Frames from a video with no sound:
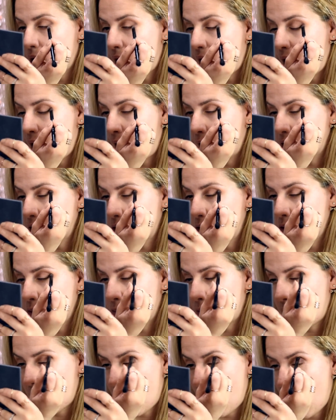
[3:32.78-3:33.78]
add to
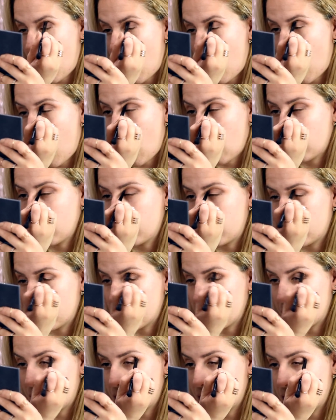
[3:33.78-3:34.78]
my outer
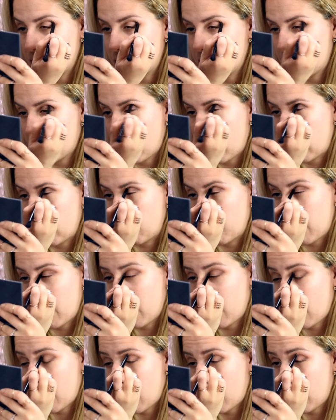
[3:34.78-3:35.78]
third of my
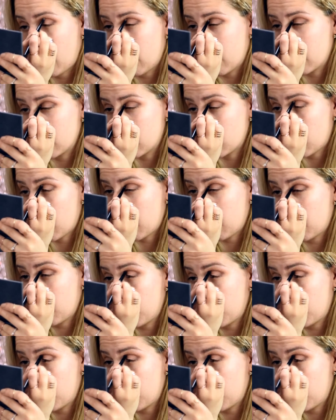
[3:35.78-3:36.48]
eye as well.